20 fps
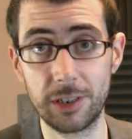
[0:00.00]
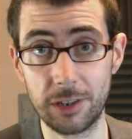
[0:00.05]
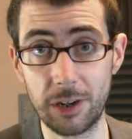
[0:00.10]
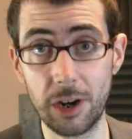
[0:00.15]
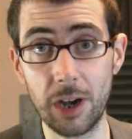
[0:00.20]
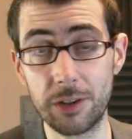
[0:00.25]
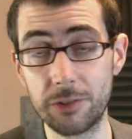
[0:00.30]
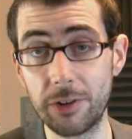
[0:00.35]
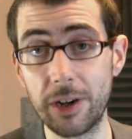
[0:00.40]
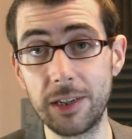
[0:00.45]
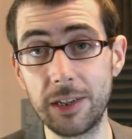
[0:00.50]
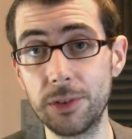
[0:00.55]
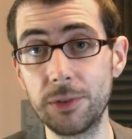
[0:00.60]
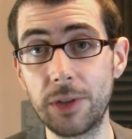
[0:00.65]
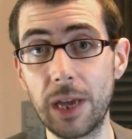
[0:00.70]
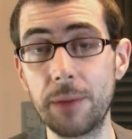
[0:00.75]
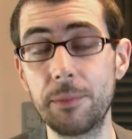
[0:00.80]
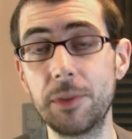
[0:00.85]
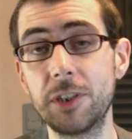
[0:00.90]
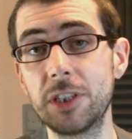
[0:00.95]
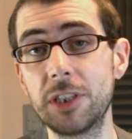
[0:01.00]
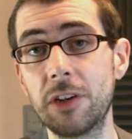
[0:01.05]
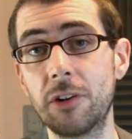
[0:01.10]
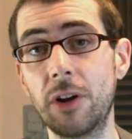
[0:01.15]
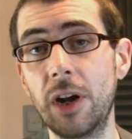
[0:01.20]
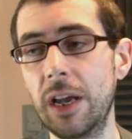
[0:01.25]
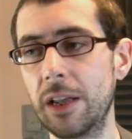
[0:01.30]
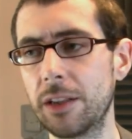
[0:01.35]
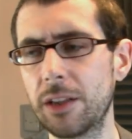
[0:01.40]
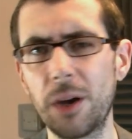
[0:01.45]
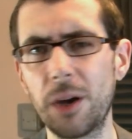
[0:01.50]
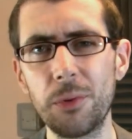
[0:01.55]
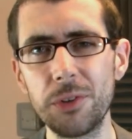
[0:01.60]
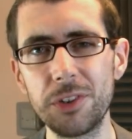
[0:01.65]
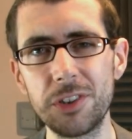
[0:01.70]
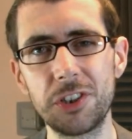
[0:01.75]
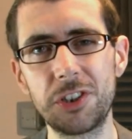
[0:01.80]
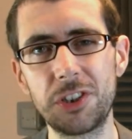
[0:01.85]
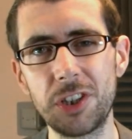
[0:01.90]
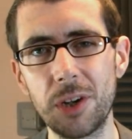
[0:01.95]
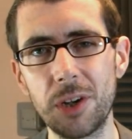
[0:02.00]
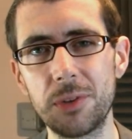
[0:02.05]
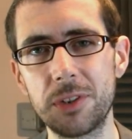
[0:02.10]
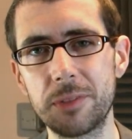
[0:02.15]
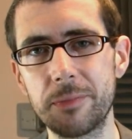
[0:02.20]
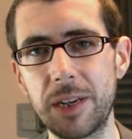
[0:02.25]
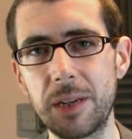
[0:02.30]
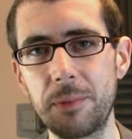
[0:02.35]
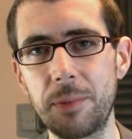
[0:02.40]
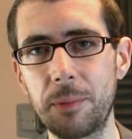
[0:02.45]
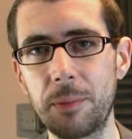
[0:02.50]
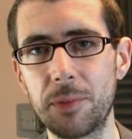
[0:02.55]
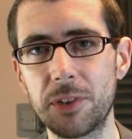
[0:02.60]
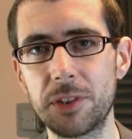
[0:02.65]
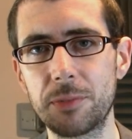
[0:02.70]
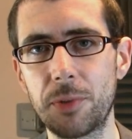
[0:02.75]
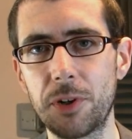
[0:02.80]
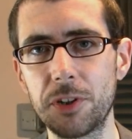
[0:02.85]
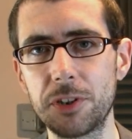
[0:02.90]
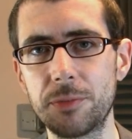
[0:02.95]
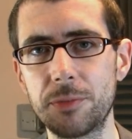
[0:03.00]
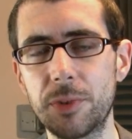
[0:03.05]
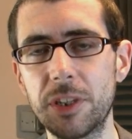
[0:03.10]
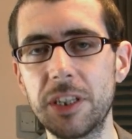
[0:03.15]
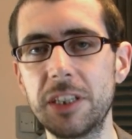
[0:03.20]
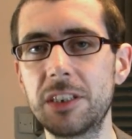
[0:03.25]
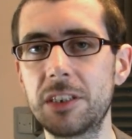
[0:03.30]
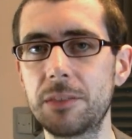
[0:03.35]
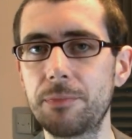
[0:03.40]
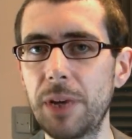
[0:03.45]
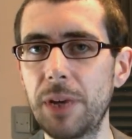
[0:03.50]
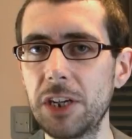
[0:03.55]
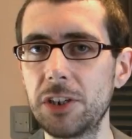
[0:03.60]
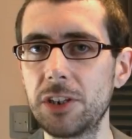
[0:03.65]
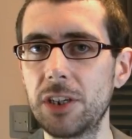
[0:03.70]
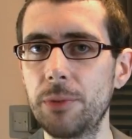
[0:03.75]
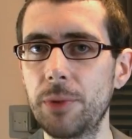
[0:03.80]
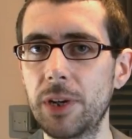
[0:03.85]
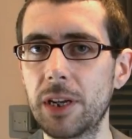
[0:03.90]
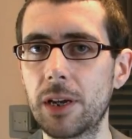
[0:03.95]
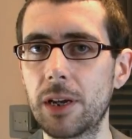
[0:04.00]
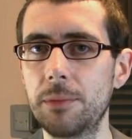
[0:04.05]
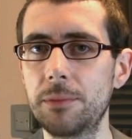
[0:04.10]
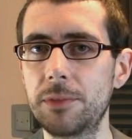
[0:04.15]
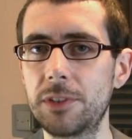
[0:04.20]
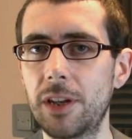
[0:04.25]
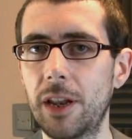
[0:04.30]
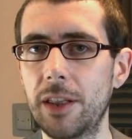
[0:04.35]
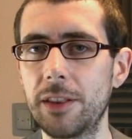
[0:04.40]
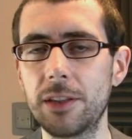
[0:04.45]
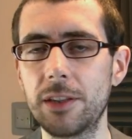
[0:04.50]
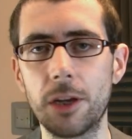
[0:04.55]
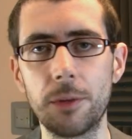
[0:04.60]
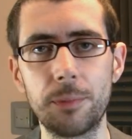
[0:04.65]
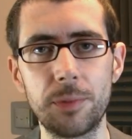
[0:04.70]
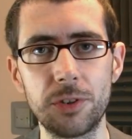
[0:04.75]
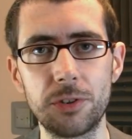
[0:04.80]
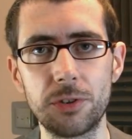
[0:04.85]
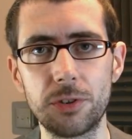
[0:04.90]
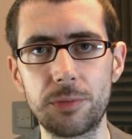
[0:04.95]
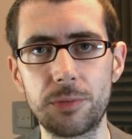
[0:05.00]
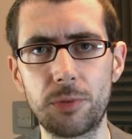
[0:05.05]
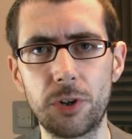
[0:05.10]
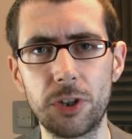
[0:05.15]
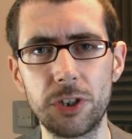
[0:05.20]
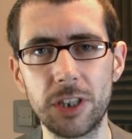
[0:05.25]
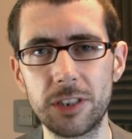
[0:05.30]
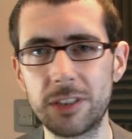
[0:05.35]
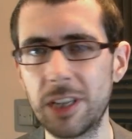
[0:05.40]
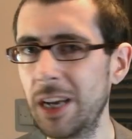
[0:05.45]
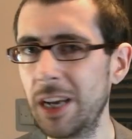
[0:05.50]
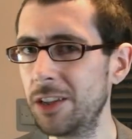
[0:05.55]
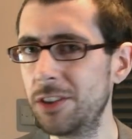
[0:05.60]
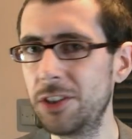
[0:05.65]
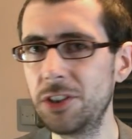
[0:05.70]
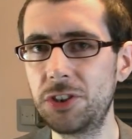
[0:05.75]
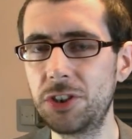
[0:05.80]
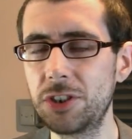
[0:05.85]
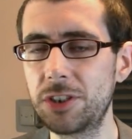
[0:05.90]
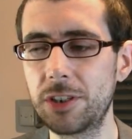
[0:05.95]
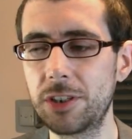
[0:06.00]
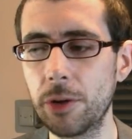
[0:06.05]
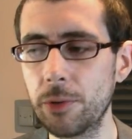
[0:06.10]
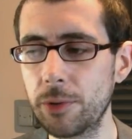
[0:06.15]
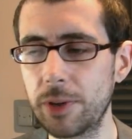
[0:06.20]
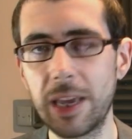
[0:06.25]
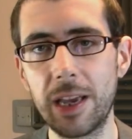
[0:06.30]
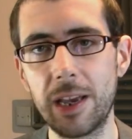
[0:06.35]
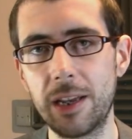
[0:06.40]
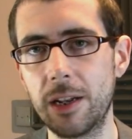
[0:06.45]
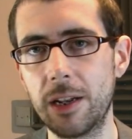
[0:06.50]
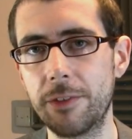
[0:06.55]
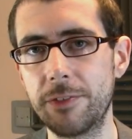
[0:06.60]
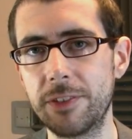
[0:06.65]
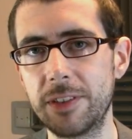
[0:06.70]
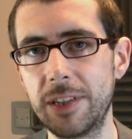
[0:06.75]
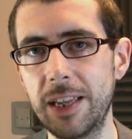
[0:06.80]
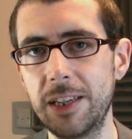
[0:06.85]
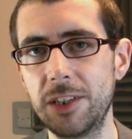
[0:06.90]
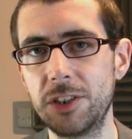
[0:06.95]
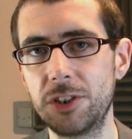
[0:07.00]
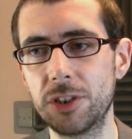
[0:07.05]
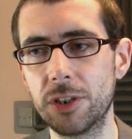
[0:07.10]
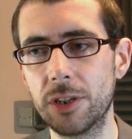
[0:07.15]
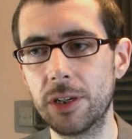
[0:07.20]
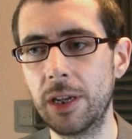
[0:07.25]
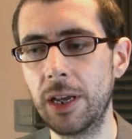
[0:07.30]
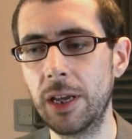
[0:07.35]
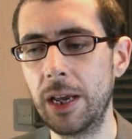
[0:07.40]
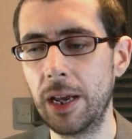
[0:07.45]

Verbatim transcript: a great new game in general, that I wanted to show as many people as possible, especially when it comes to, like, the open source projects that just don't get enough attention.